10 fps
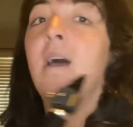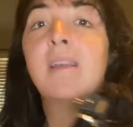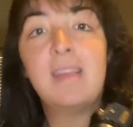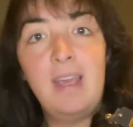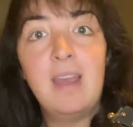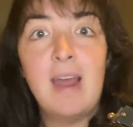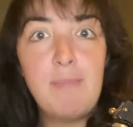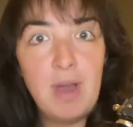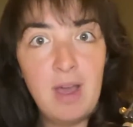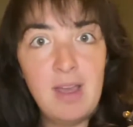See, and I
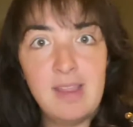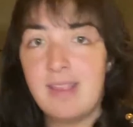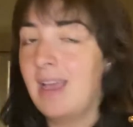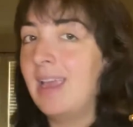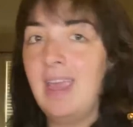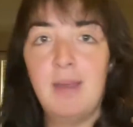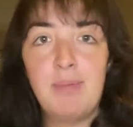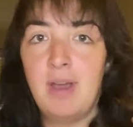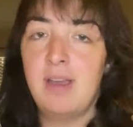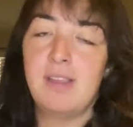paused. I can't
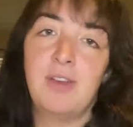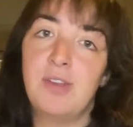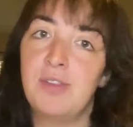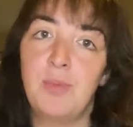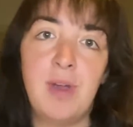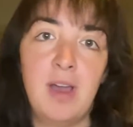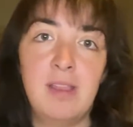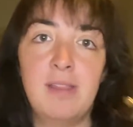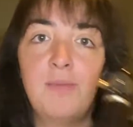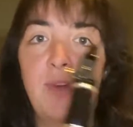pause. There is no
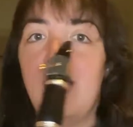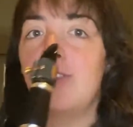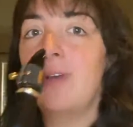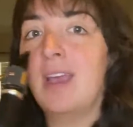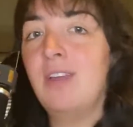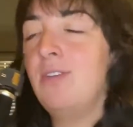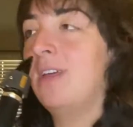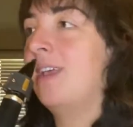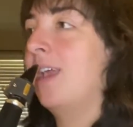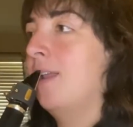pause, right? So I got to do
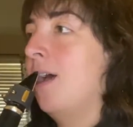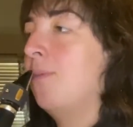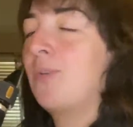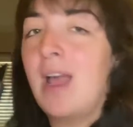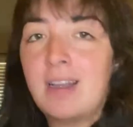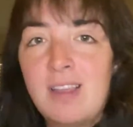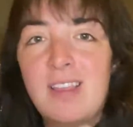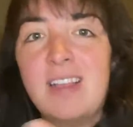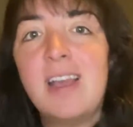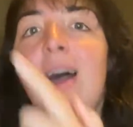that again. I'll practice
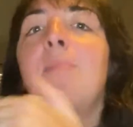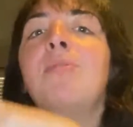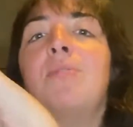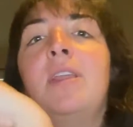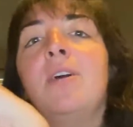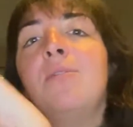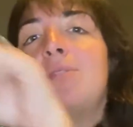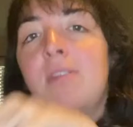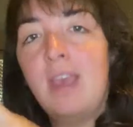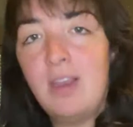the top 3
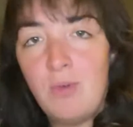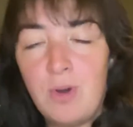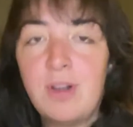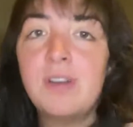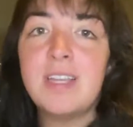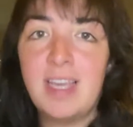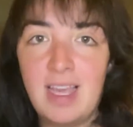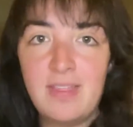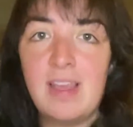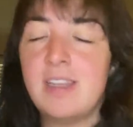notes in order to
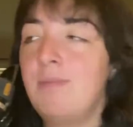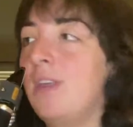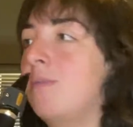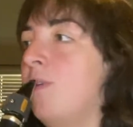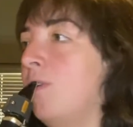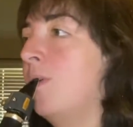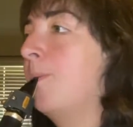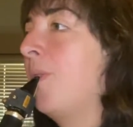get that to be smooth.